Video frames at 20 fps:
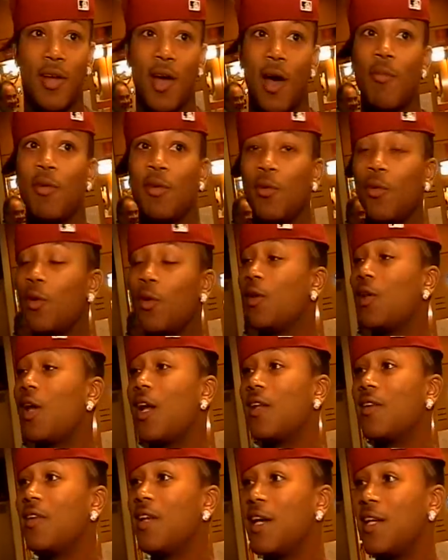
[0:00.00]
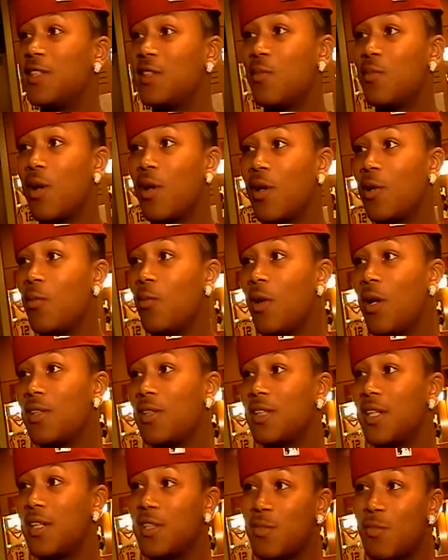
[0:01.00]
I've been doing a lot of things in my career. I'd
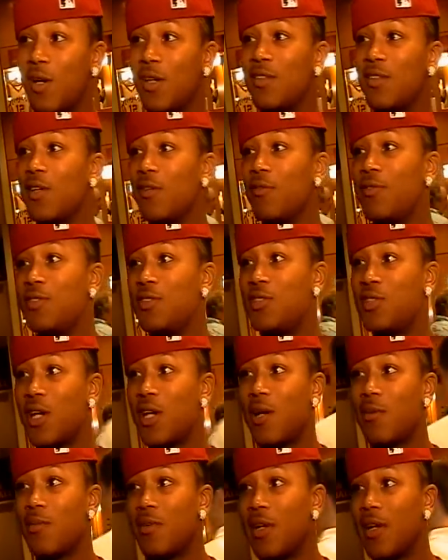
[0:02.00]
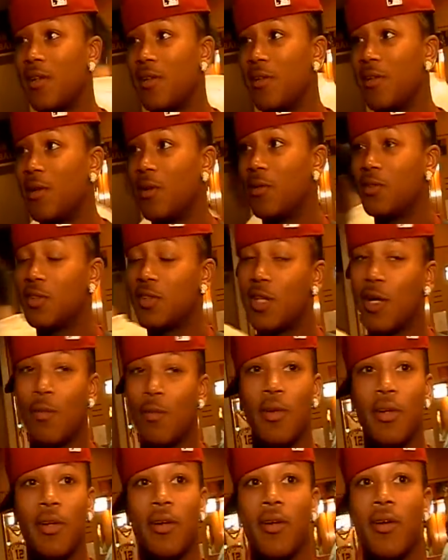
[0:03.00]
say this is my toughest job yet, just
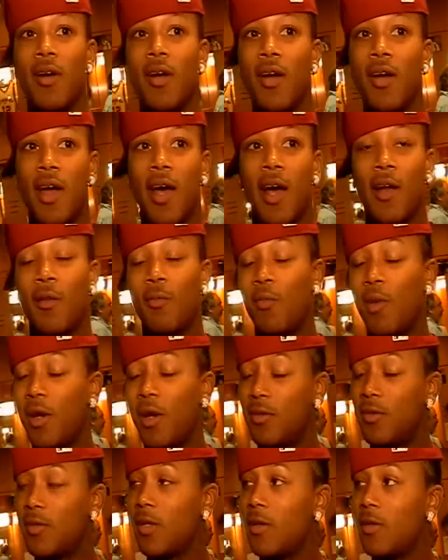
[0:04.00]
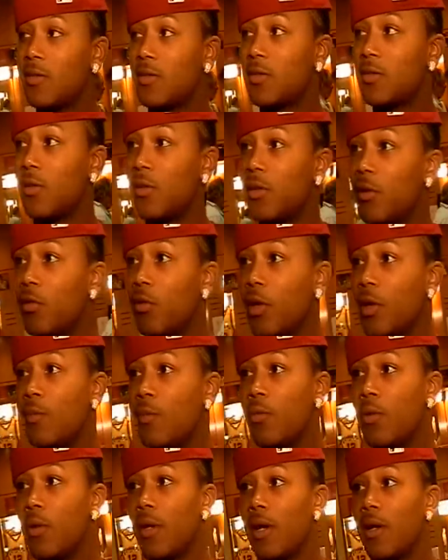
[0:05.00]
coming here, having to maintain a certain
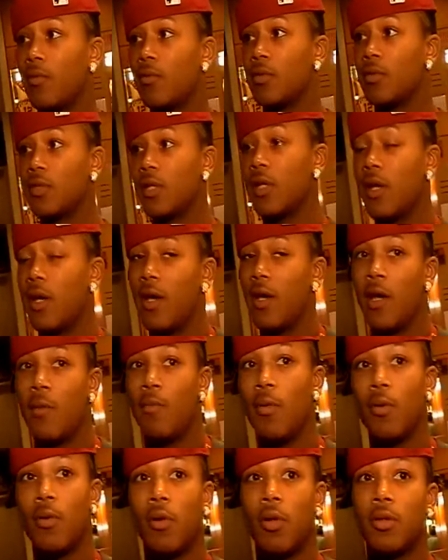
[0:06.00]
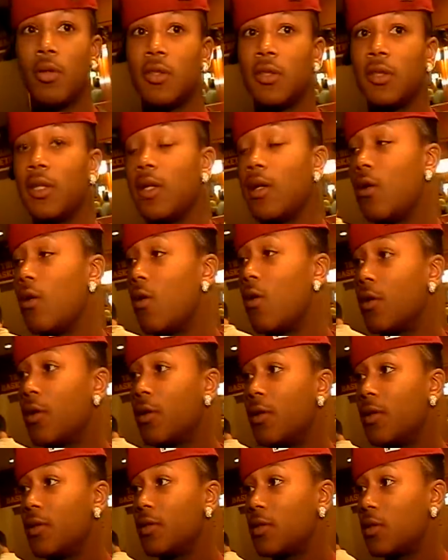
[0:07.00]
grade point average. And people don't understand how hard
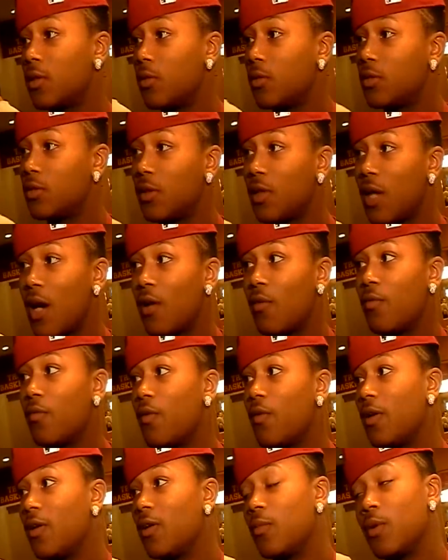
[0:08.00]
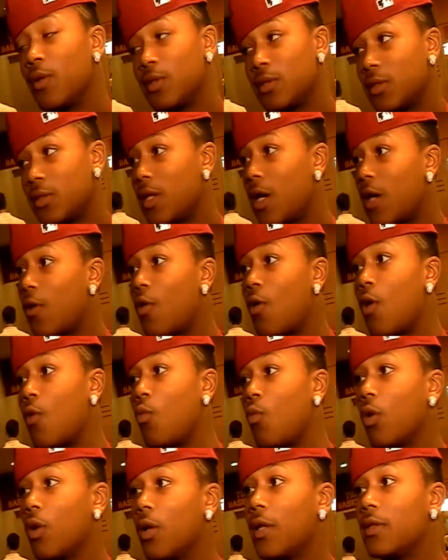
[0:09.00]
it is. So it's a lot of fun, but it's a lot of
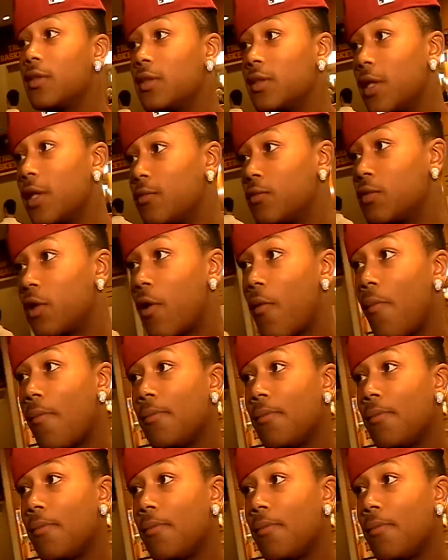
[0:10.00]
hard work at the same time.